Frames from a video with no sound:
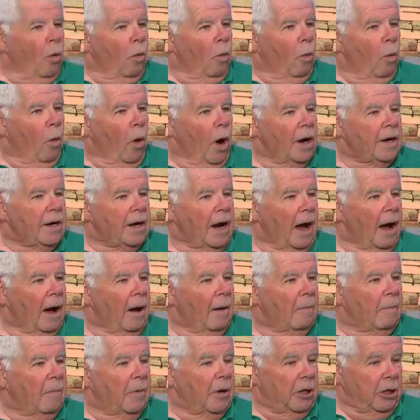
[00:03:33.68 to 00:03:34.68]
What uh,
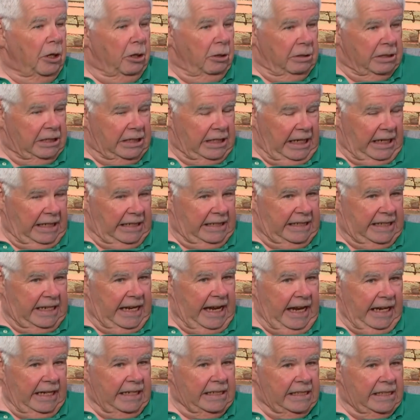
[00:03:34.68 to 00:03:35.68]
you said
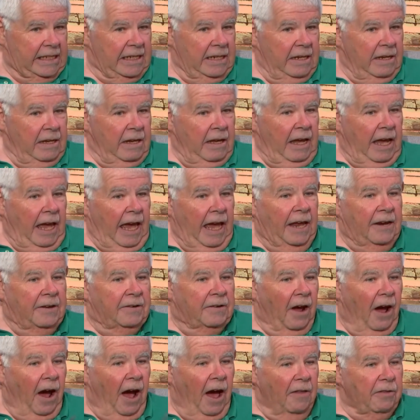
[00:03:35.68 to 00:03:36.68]
ticks and
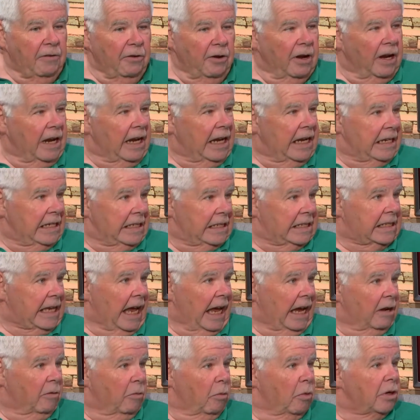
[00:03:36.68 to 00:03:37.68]
other
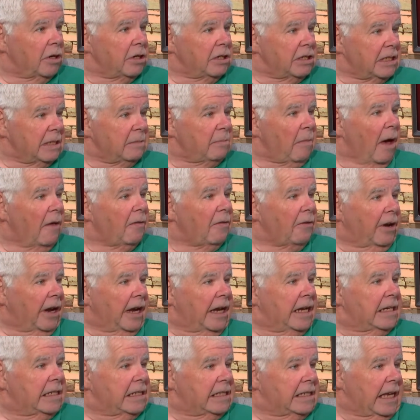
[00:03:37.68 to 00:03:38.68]
insects. What are some other
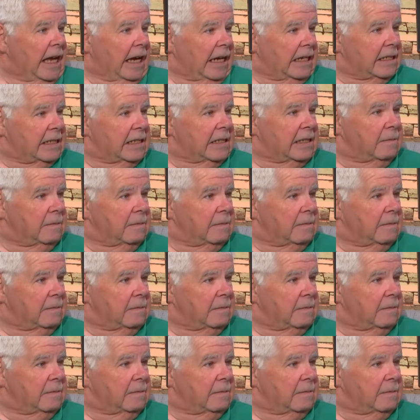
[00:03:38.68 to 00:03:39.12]
insects?